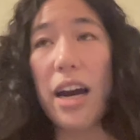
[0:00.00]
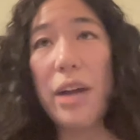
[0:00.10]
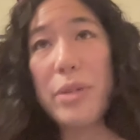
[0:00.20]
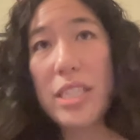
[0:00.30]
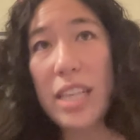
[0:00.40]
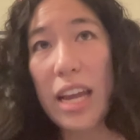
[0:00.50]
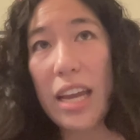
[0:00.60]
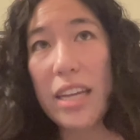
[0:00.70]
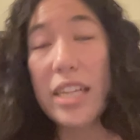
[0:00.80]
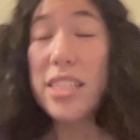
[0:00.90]
I would
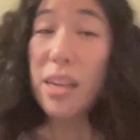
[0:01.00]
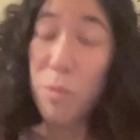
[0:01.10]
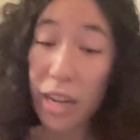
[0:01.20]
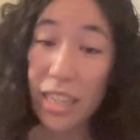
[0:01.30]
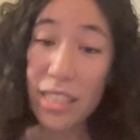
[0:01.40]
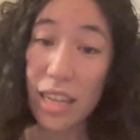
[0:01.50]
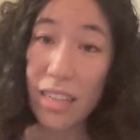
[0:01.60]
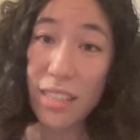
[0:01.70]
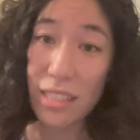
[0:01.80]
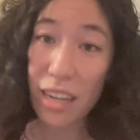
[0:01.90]
say, in some ways, that
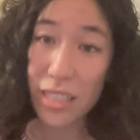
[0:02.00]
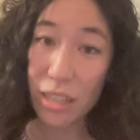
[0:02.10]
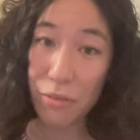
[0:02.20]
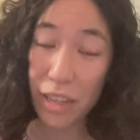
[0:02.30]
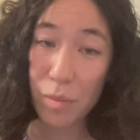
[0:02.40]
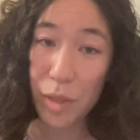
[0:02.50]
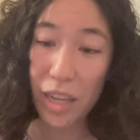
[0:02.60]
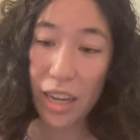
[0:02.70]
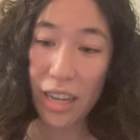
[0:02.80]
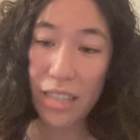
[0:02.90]
is scientific
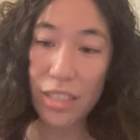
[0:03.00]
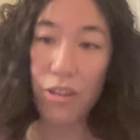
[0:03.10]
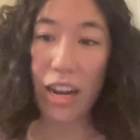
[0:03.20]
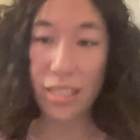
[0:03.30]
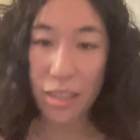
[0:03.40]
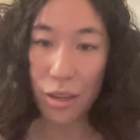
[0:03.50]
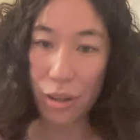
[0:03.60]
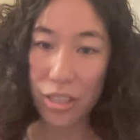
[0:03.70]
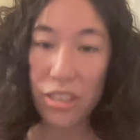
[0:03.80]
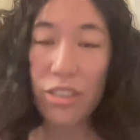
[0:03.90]
because you're asking a
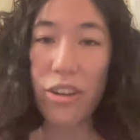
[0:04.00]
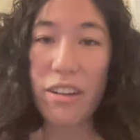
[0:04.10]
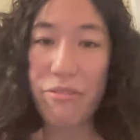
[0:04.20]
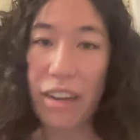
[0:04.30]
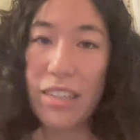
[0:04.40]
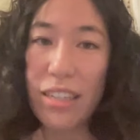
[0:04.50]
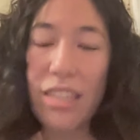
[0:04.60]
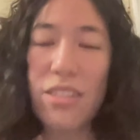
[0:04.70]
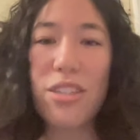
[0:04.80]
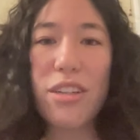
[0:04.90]
question and trying to find an
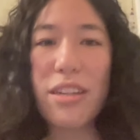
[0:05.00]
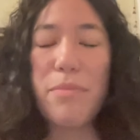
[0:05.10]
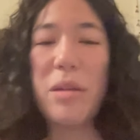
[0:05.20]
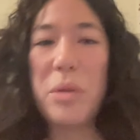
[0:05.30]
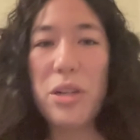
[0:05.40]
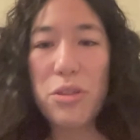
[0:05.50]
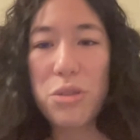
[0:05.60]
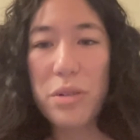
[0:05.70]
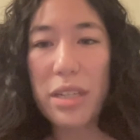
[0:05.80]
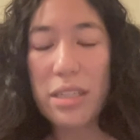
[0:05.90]
answer, and maybe you're
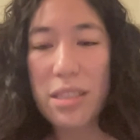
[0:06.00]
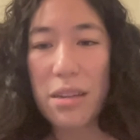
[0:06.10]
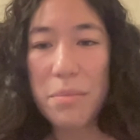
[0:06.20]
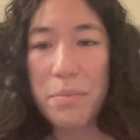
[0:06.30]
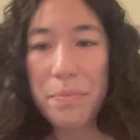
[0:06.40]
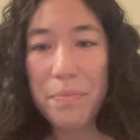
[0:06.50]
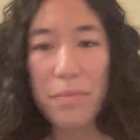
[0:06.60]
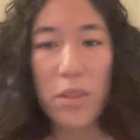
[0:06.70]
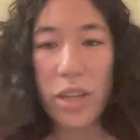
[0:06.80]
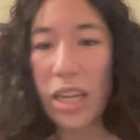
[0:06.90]
doing some
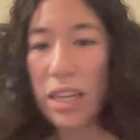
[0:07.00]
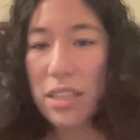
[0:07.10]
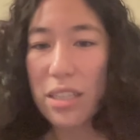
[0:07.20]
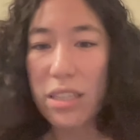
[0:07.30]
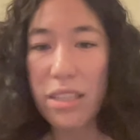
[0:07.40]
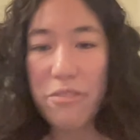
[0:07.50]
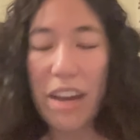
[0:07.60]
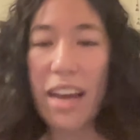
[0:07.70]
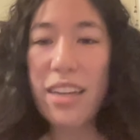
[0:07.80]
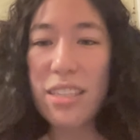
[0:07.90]
looking into the
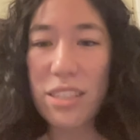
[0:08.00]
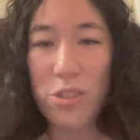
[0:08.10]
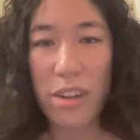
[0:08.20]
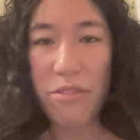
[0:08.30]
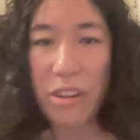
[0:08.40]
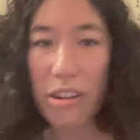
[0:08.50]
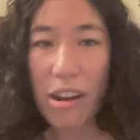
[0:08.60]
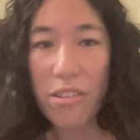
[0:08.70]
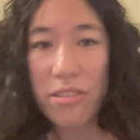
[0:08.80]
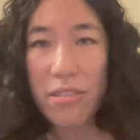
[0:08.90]
facts and trying to figure
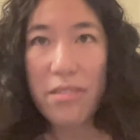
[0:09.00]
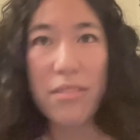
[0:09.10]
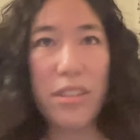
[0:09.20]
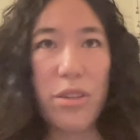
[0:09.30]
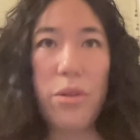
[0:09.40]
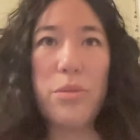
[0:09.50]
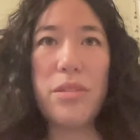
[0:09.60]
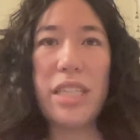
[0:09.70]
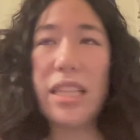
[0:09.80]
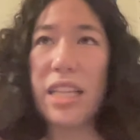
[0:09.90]
out, you know,
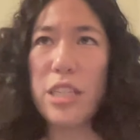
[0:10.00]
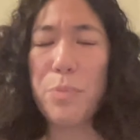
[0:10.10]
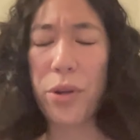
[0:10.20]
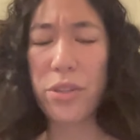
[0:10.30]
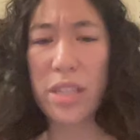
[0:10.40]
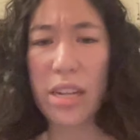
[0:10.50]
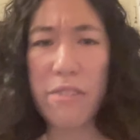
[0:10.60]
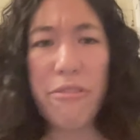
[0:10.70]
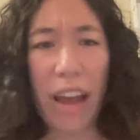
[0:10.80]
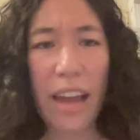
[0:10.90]
did this person in
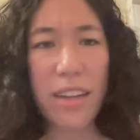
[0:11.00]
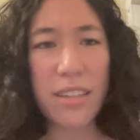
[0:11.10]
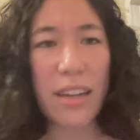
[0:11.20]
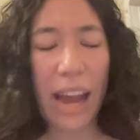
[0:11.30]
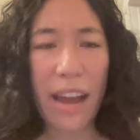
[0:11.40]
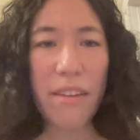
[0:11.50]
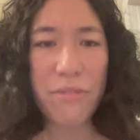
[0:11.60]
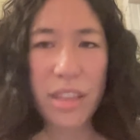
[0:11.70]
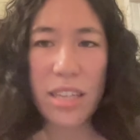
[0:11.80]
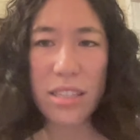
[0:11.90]
fact
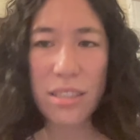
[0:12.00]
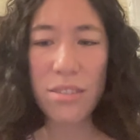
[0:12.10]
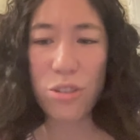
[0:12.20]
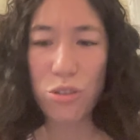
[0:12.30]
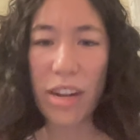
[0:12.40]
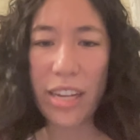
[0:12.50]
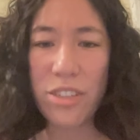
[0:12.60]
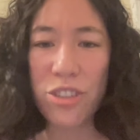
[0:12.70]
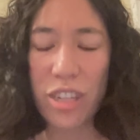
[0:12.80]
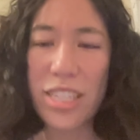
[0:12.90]
have this
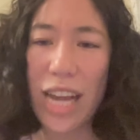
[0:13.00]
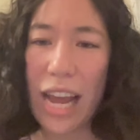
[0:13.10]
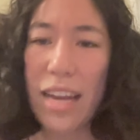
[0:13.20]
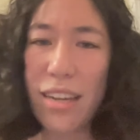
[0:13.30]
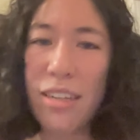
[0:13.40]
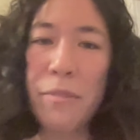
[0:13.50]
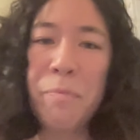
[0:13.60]
strange attack?